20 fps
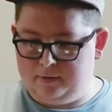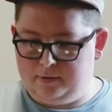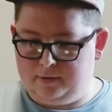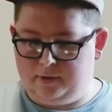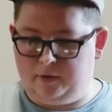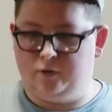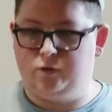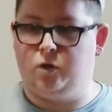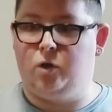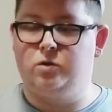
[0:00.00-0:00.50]

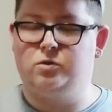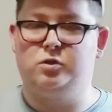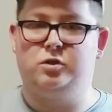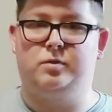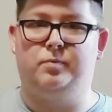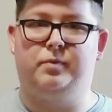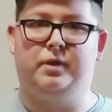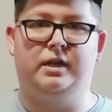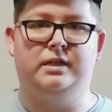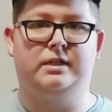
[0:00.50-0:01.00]
there are also
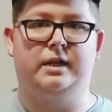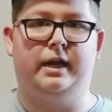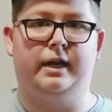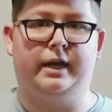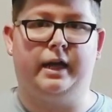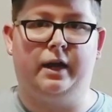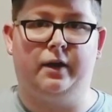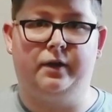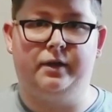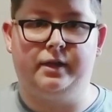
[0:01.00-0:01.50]
some things that I
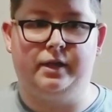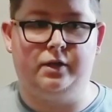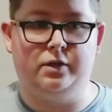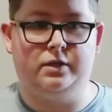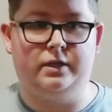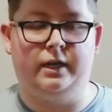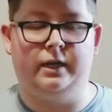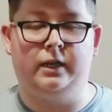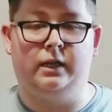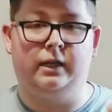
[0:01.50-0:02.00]
carry that you've
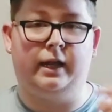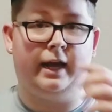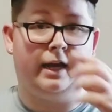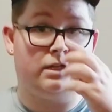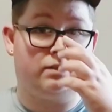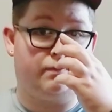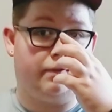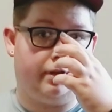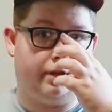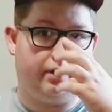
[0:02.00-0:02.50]
seen in the
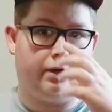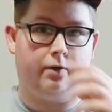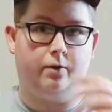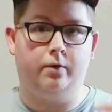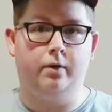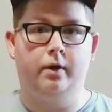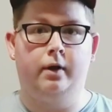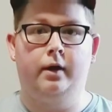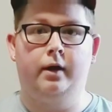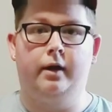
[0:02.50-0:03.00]
last
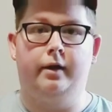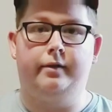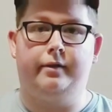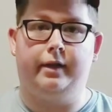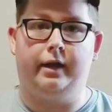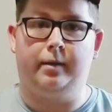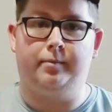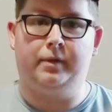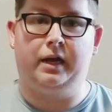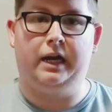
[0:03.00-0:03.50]
video
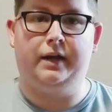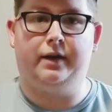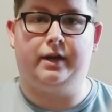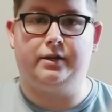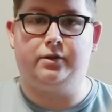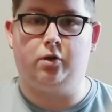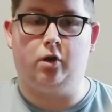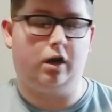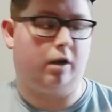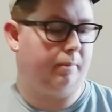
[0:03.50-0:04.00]
that I'm not even going
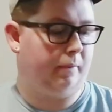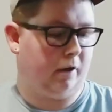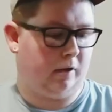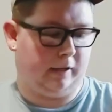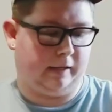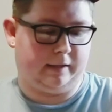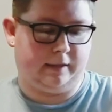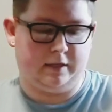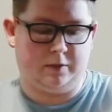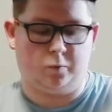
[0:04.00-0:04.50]
to talk about,
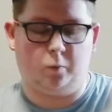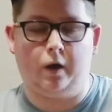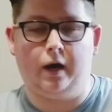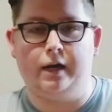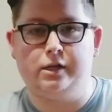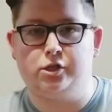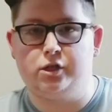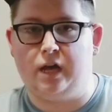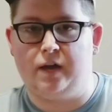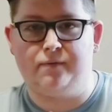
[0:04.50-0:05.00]
like this
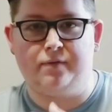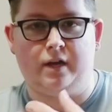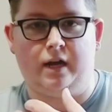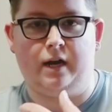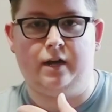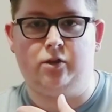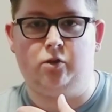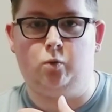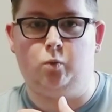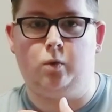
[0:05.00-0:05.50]
watch. I haven't
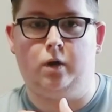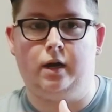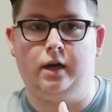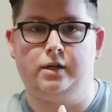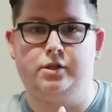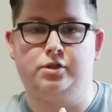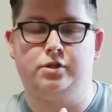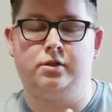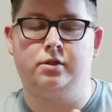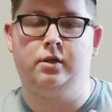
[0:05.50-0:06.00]
got a new
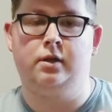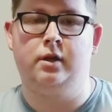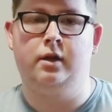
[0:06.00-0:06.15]
watch.